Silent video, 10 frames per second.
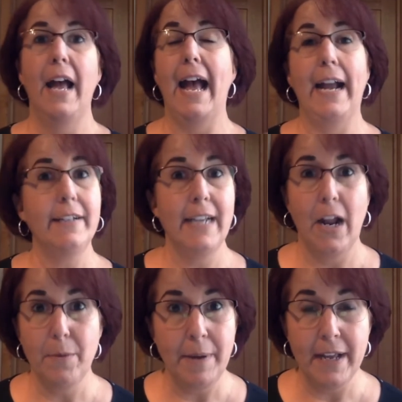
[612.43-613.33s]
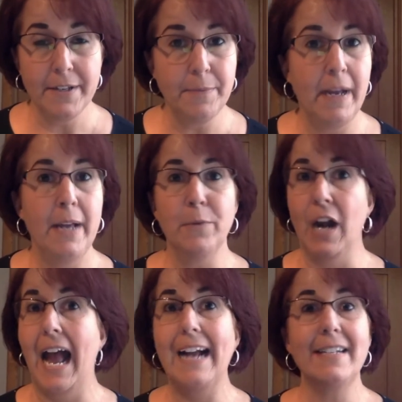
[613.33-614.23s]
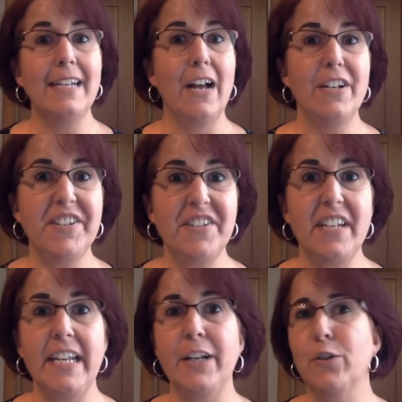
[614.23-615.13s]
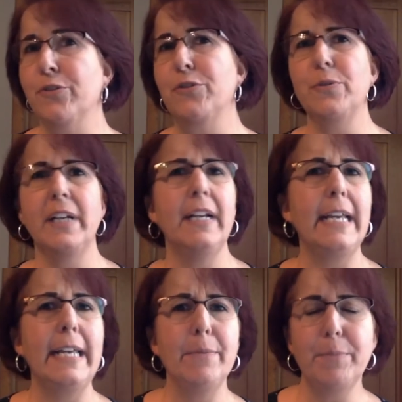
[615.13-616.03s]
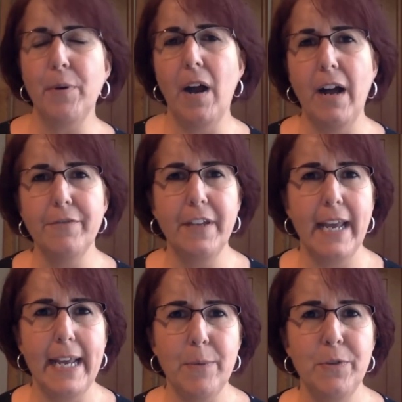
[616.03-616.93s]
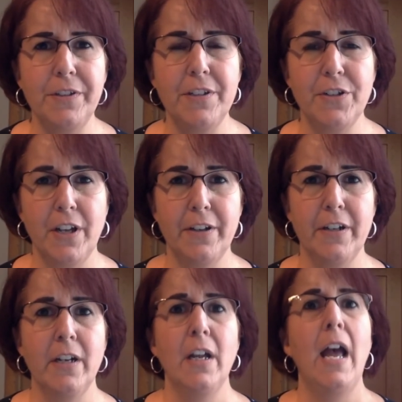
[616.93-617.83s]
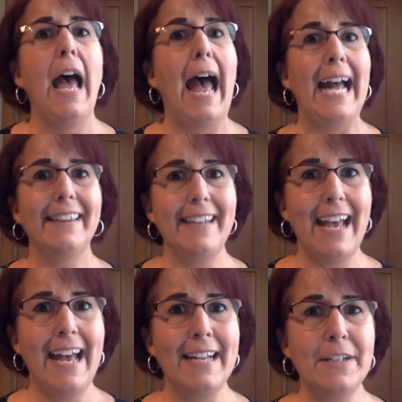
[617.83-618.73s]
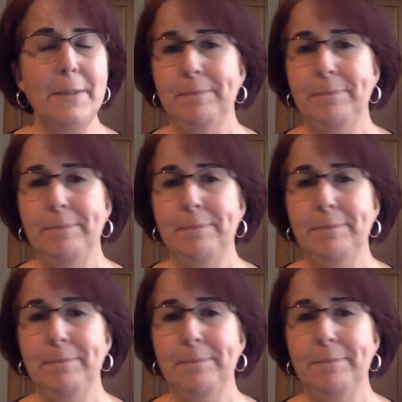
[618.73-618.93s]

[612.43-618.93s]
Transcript: acting out a pantomime or acting out a scene or doing an improv game with each other, at the end,